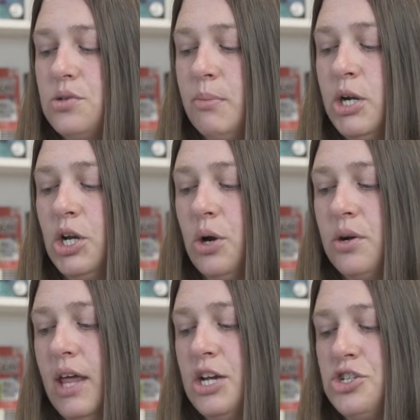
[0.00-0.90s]
I'm gonna go
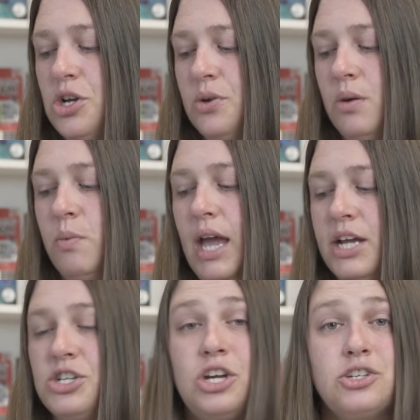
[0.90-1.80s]
to that show that we
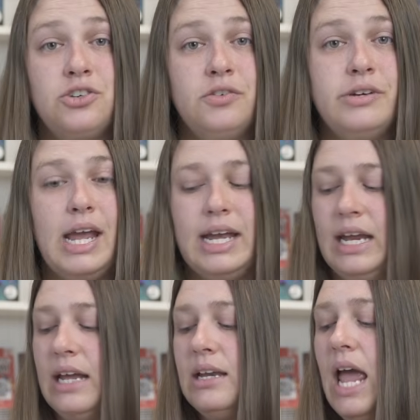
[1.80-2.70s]
had just
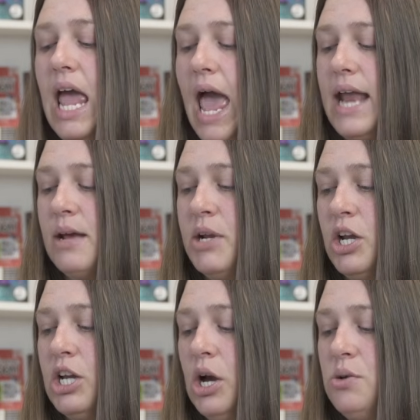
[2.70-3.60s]
created, and I'm gonna
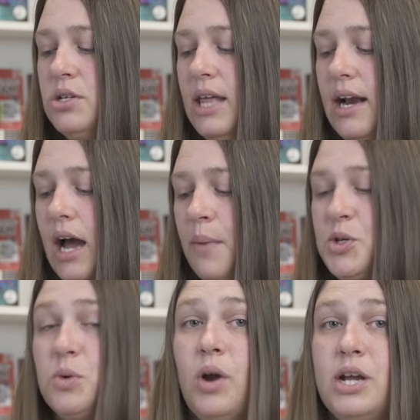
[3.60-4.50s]
go to that
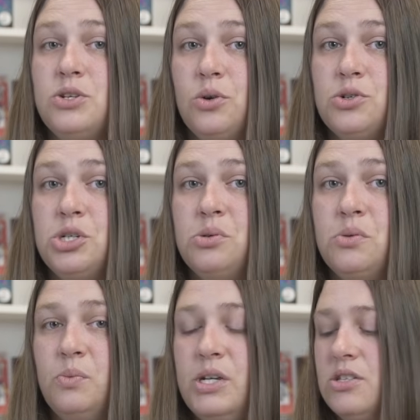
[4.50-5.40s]
option where I told
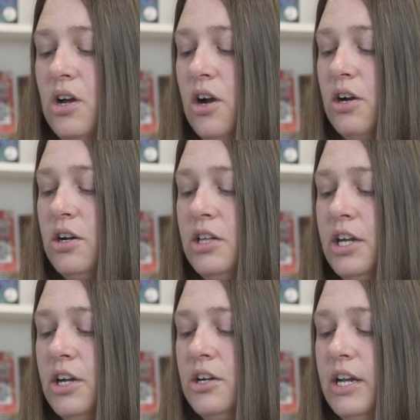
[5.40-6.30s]
you we saw
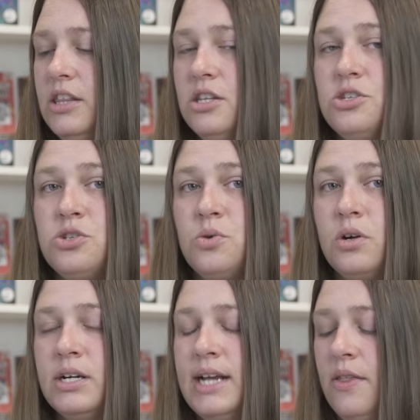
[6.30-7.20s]
earlier in the
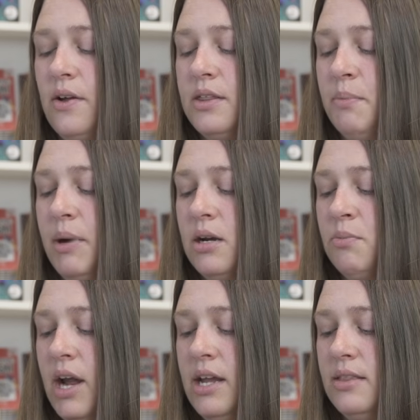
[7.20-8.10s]
store down there in the bottom
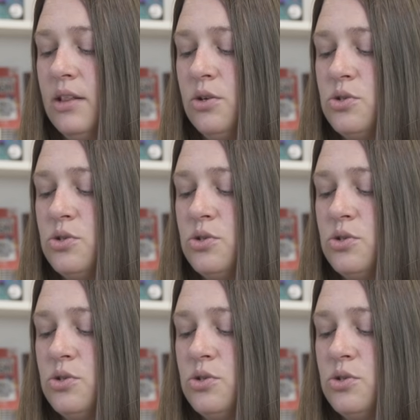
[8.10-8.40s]
right, that little